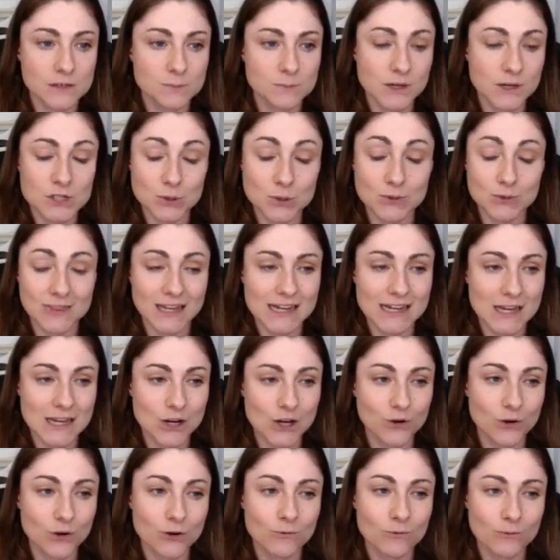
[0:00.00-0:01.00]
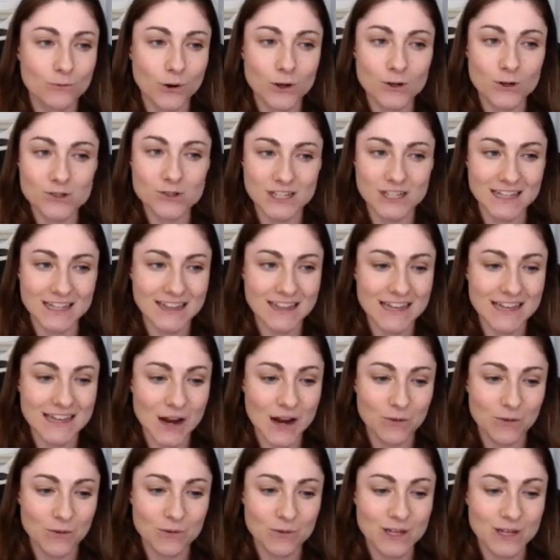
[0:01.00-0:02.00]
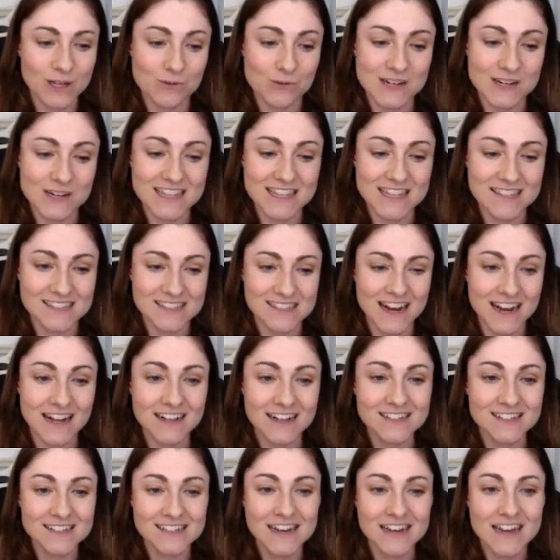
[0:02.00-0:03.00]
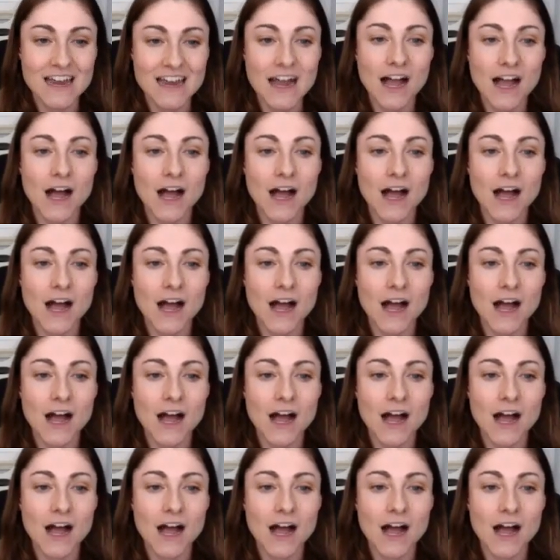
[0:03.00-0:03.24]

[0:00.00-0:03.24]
especially with like kinder and first, like they can't really read this text.